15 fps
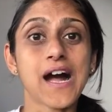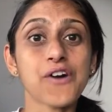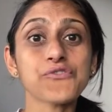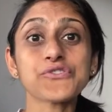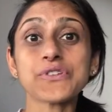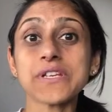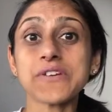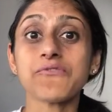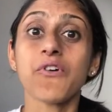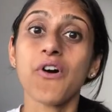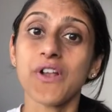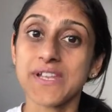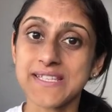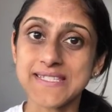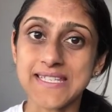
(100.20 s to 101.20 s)
how to live
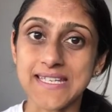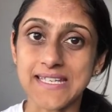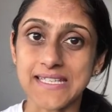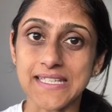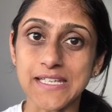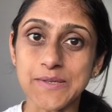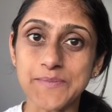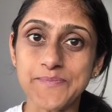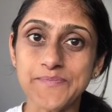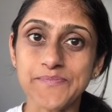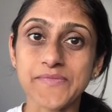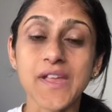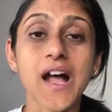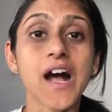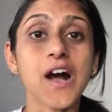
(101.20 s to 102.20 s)
holistically,
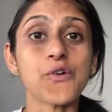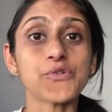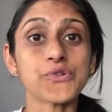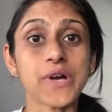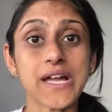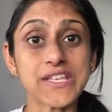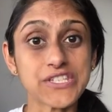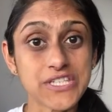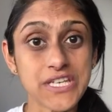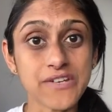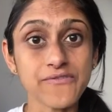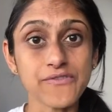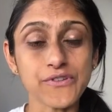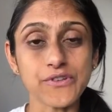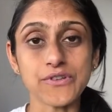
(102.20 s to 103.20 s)
how to
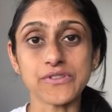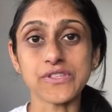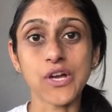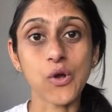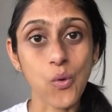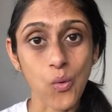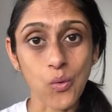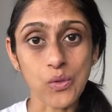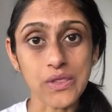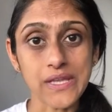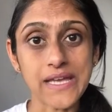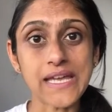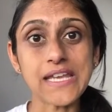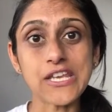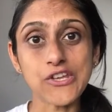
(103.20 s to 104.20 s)
achieve the goal
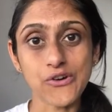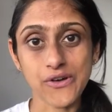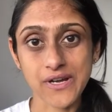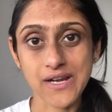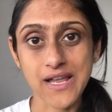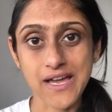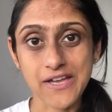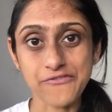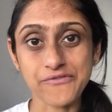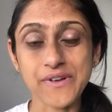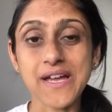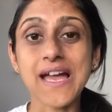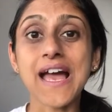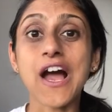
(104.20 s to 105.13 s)
in your life